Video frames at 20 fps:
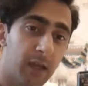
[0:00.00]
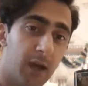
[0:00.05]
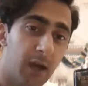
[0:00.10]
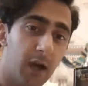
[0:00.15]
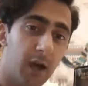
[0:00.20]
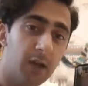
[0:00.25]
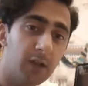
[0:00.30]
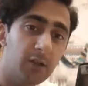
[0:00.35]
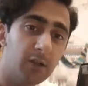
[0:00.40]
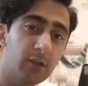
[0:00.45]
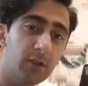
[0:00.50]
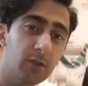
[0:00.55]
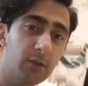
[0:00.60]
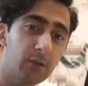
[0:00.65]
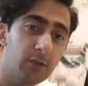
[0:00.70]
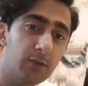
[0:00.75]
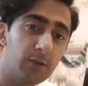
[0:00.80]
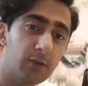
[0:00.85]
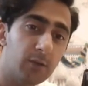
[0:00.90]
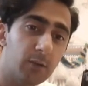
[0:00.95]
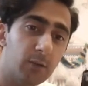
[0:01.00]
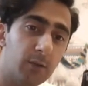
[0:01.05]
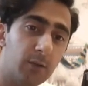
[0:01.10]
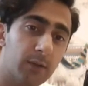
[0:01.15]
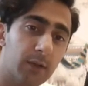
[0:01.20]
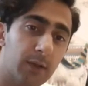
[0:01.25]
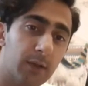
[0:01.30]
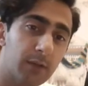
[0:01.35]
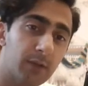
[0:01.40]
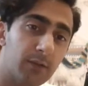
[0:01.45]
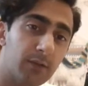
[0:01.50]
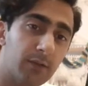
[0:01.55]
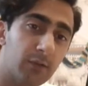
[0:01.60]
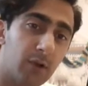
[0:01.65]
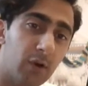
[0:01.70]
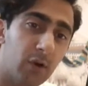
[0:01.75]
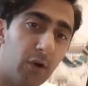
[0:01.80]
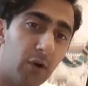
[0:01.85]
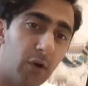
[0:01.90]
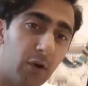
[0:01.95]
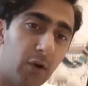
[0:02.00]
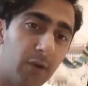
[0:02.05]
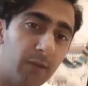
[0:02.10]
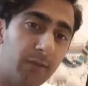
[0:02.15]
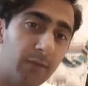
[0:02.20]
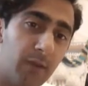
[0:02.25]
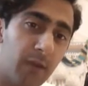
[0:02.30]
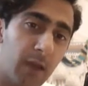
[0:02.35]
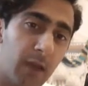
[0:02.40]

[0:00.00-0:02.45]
unusual notes of